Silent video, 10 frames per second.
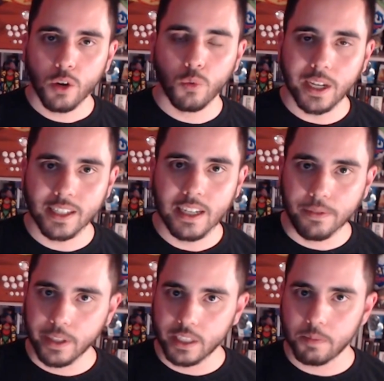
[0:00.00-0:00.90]
Resident
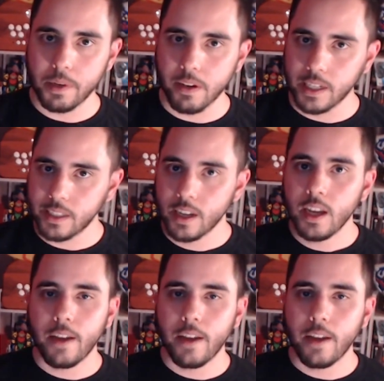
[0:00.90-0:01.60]
Evil experience.